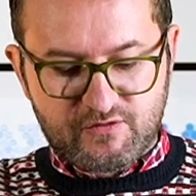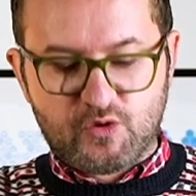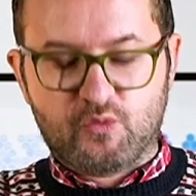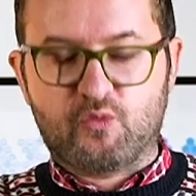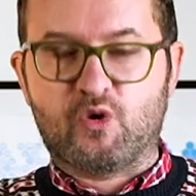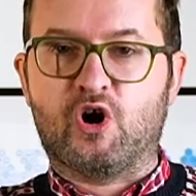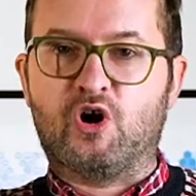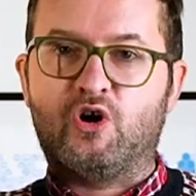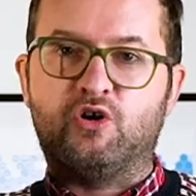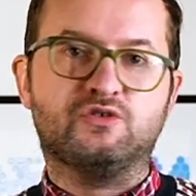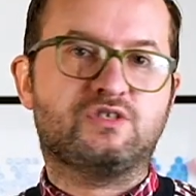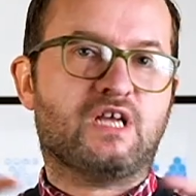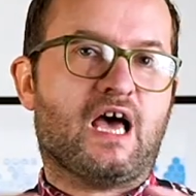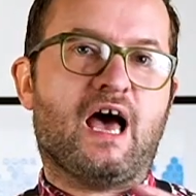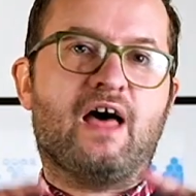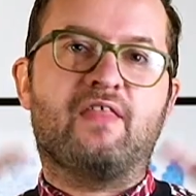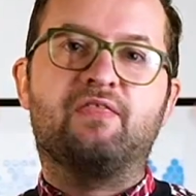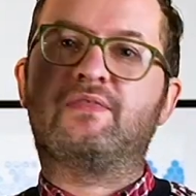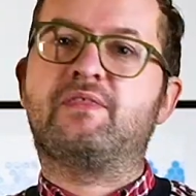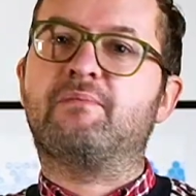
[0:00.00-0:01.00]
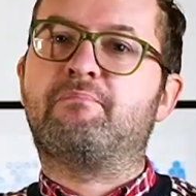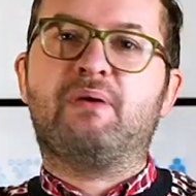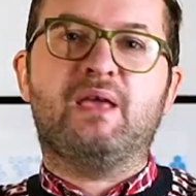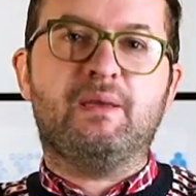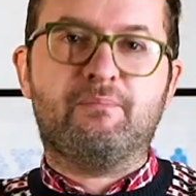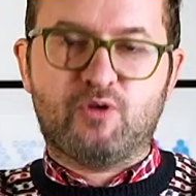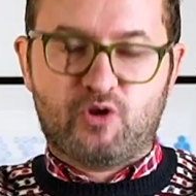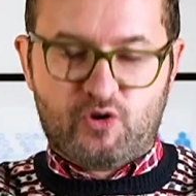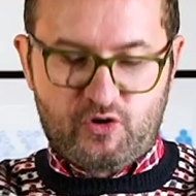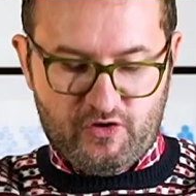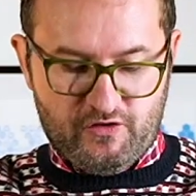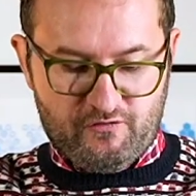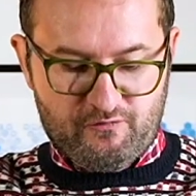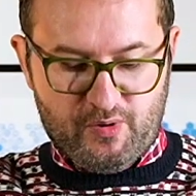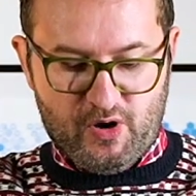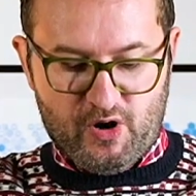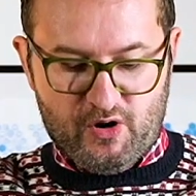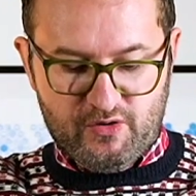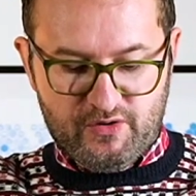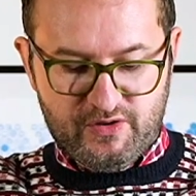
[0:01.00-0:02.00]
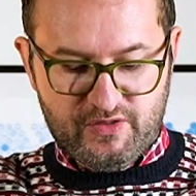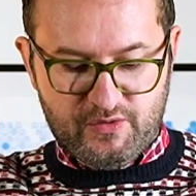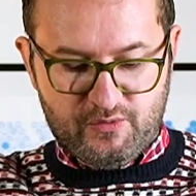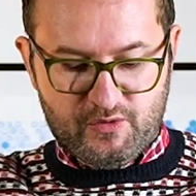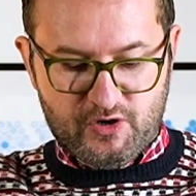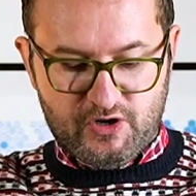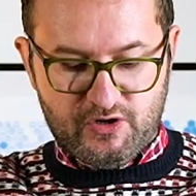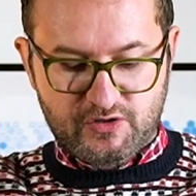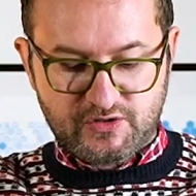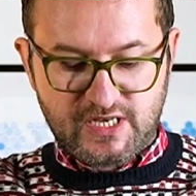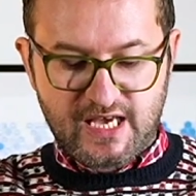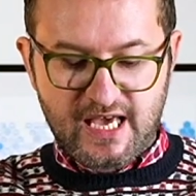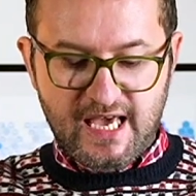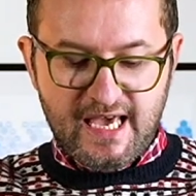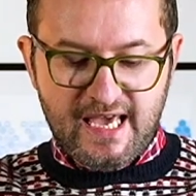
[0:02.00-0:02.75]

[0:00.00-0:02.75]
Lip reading: the world and the people who have power in the world.